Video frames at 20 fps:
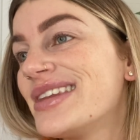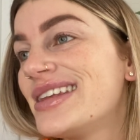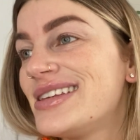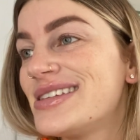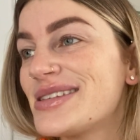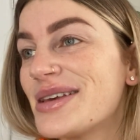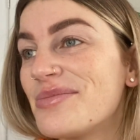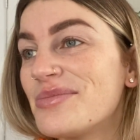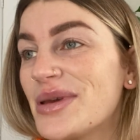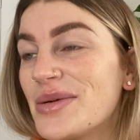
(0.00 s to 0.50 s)

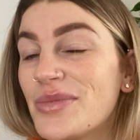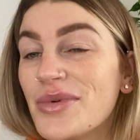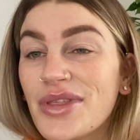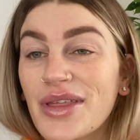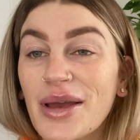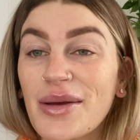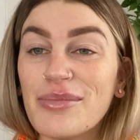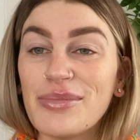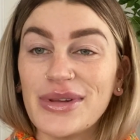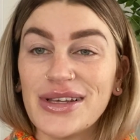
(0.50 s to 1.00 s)
some people
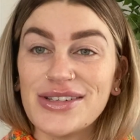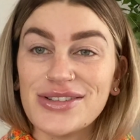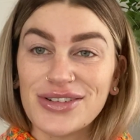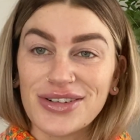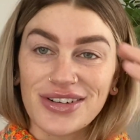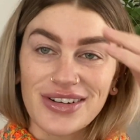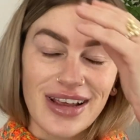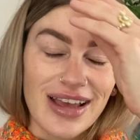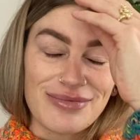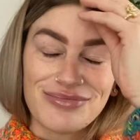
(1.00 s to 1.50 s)
think
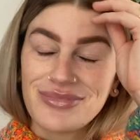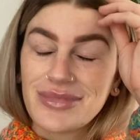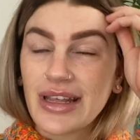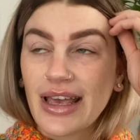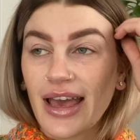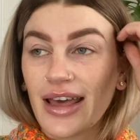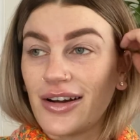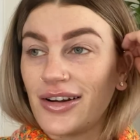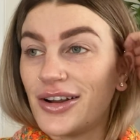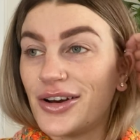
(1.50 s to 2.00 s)
blizzard.
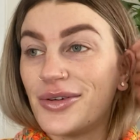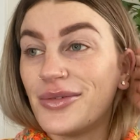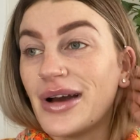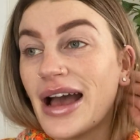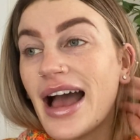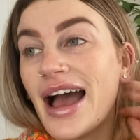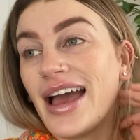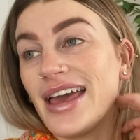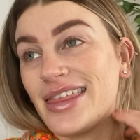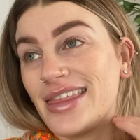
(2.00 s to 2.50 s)
I don't know.
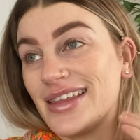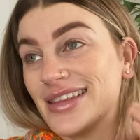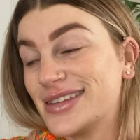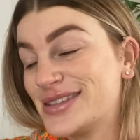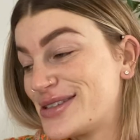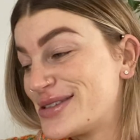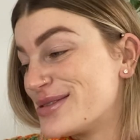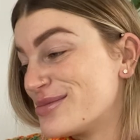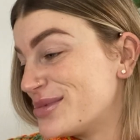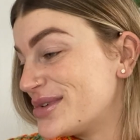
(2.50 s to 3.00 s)
I think
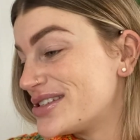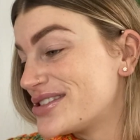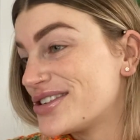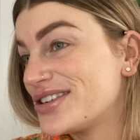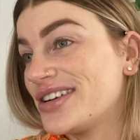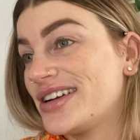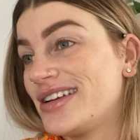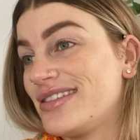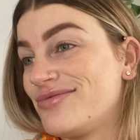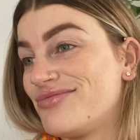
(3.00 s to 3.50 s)
this is a
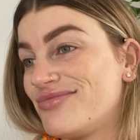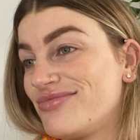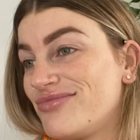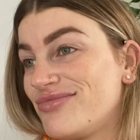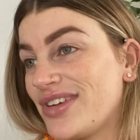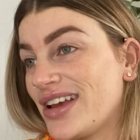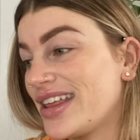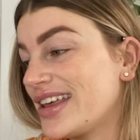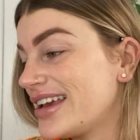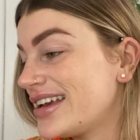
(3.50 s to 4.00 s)
blizzard. It
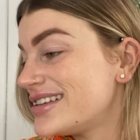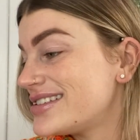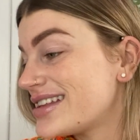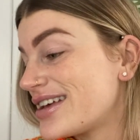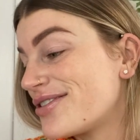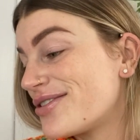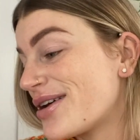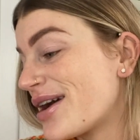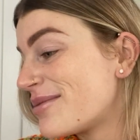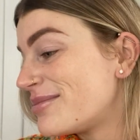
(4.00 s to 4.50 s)
really is. I
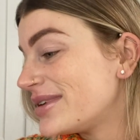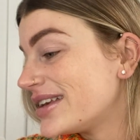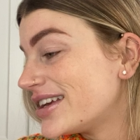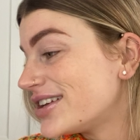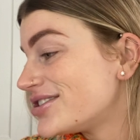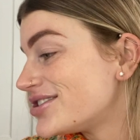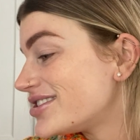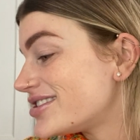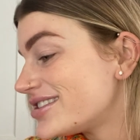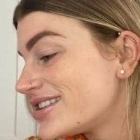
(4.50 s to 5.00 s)
don't know how many
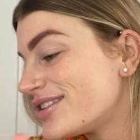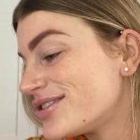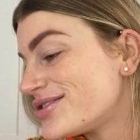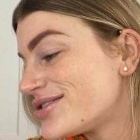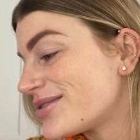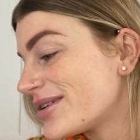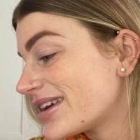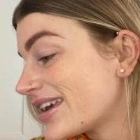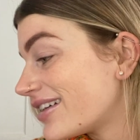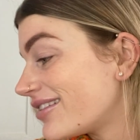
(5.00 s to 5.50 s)
inches though,
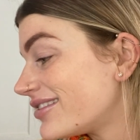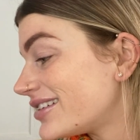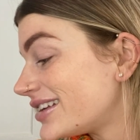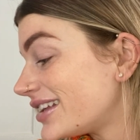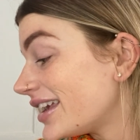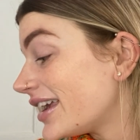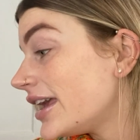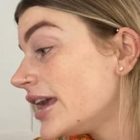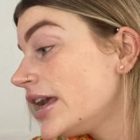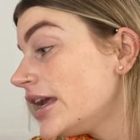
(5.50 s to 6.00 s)
so I can't
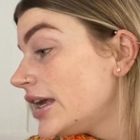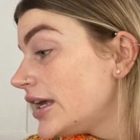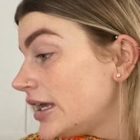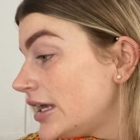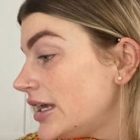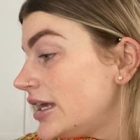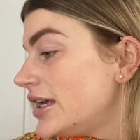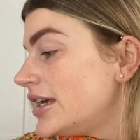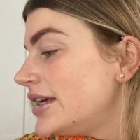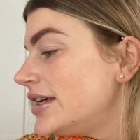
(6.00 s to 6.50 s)
really
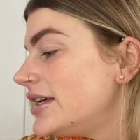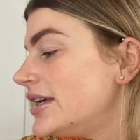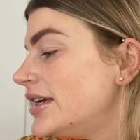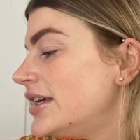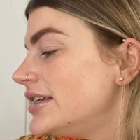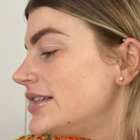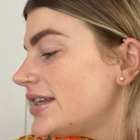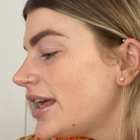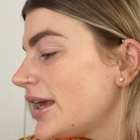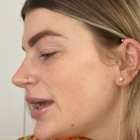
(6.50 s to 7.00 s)

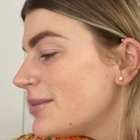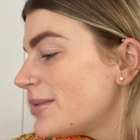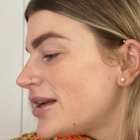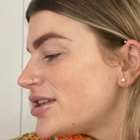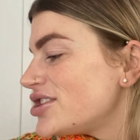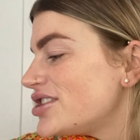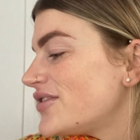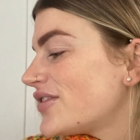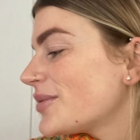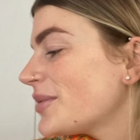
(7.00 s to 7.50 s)
tell you
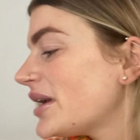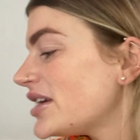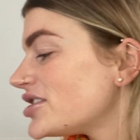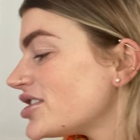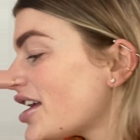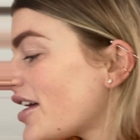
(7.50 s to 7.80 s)
much information